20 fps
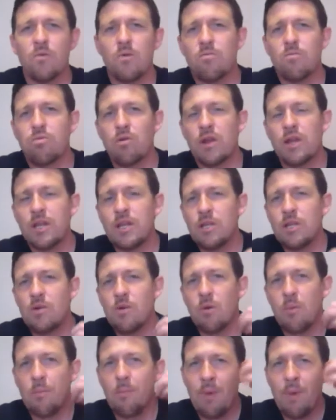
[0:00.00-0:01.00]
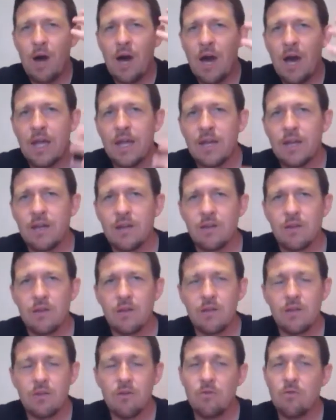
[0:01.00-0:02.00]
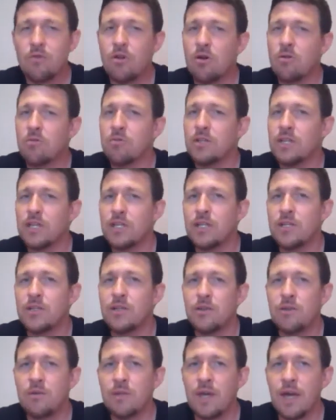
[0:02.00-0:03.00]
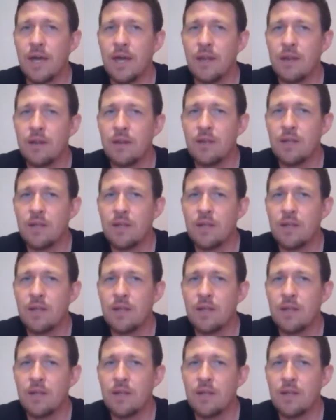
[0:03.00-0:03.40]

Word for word: will bring to your mind you don't need to do that.